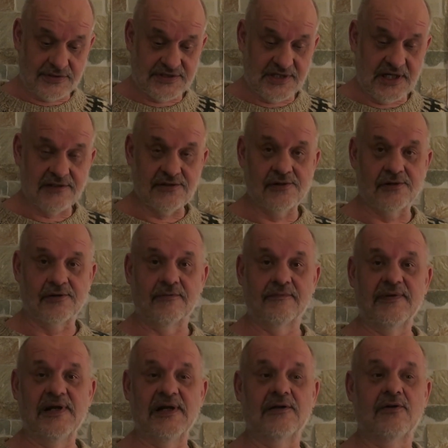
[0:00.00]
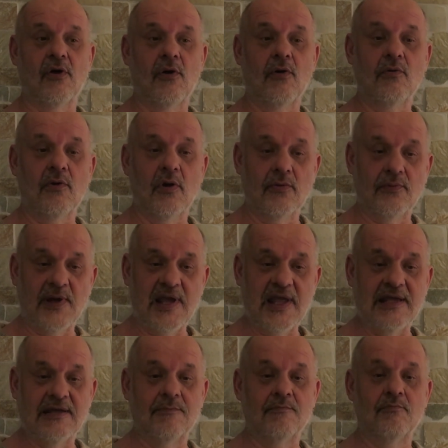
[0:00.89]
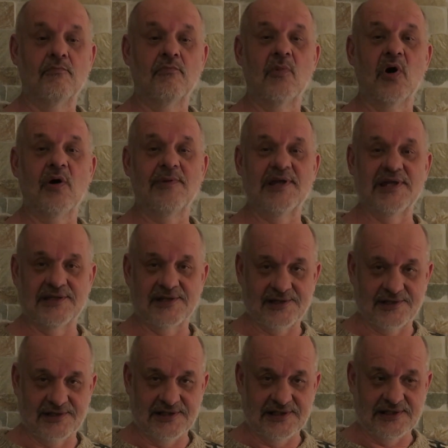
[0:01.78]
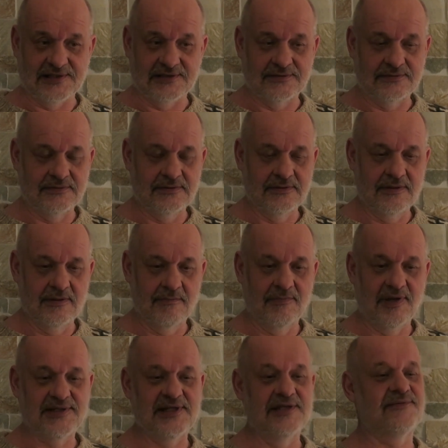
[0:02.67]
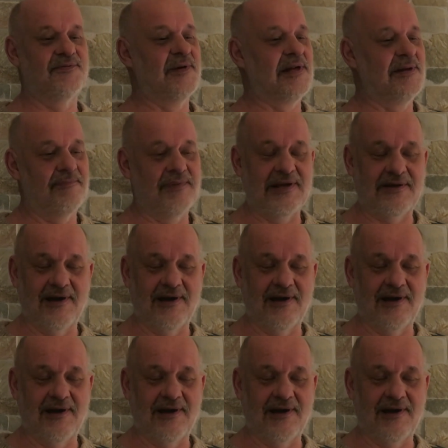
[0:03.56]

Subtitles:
chatter will go away momentarily, but it will